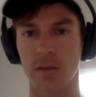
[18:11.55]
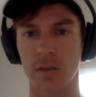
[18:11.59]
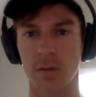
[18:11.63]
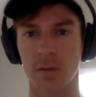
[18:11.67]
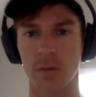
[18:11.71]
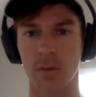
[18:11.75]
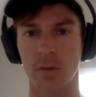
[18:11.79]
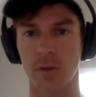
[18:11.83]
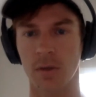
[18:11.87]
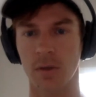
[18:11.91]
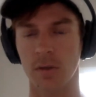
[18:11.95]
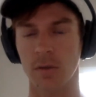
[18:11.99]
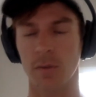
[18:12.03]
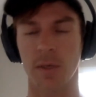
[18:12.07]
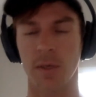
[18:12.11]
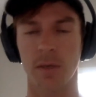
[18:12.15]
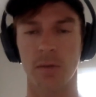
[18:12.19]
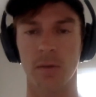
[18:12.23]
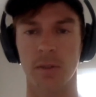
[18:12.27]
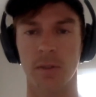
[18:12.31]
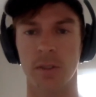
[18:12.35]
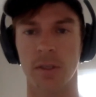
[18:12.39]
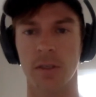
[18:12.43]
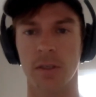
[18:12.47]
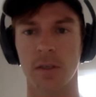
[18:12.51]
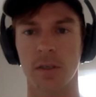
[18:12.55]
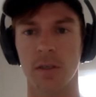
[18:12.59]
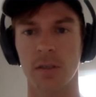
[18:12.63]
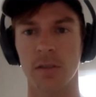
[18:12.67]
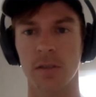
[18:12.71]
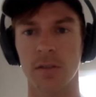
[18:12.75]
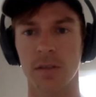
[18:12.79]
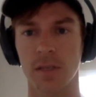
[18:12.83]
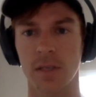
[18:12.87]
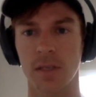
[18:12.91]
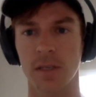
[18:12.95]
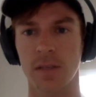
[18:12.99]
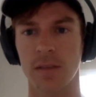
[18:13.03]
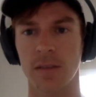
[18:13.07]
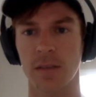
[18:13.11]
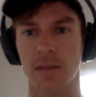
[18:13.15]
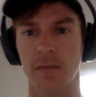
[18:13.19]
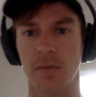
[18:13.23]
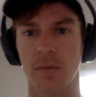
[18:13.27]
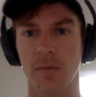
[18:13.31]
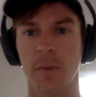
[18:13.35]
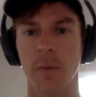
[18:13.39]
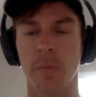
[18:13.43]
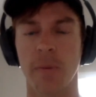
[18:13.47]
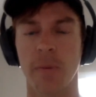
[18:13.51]
So we talked about returns. Anything
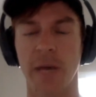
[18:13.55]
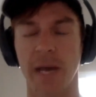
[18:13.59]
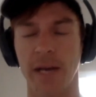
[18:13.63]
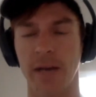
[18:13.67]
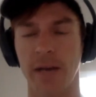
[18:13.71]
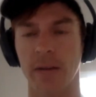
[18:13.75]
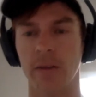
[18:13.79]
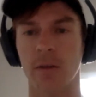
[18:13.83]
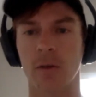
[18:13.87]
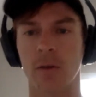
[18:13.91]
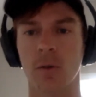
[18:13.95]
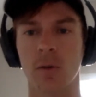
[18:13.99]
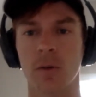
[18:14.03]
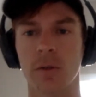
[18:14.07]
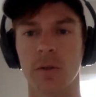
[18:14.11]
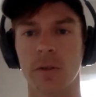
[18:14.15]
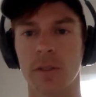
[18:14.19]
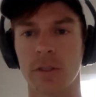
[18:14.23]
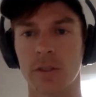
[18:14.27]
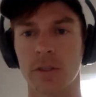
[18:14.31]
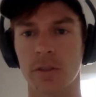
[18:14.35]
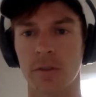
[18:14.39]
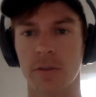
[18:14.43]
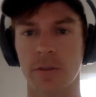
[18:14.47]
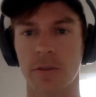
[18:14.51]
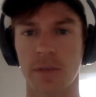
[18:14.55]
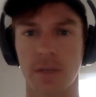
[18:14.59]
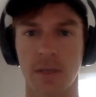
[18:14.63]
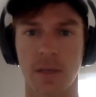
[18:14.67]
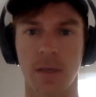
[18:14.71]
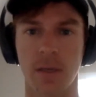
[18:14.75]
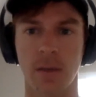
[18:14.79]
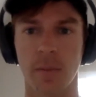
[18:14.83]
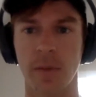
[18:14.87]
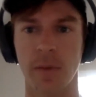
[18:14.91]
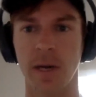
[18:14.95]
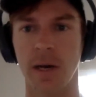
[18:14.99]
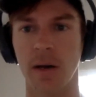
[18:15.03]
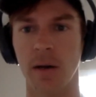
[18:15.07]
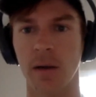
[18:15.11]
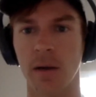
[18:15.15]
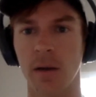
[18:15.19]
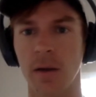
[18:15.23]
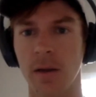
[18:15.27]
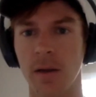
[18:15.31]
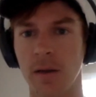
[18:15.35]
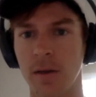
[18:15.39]
from the back of the court that you're thinking about